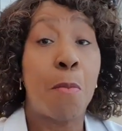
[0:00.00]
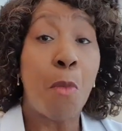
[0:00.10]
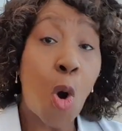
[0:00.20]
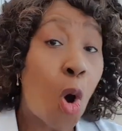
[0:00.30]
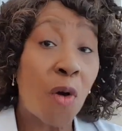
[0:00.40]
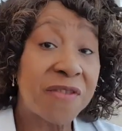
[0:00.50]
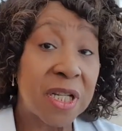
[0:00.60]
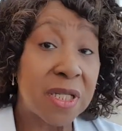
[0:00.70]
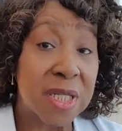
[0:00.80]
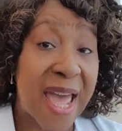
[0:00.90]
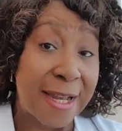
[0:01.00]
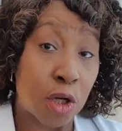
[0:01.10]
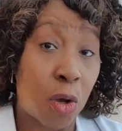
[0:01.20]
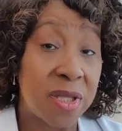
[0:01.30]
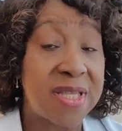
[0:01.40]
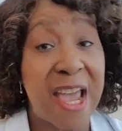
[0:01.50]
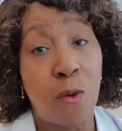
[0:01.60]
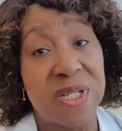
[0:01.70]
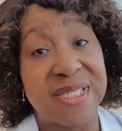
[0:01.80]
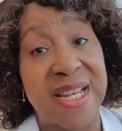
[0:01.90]
More often than not, they
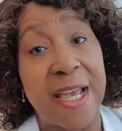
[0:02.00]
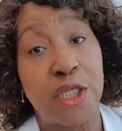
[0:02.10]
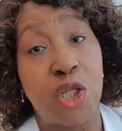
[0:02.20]
will say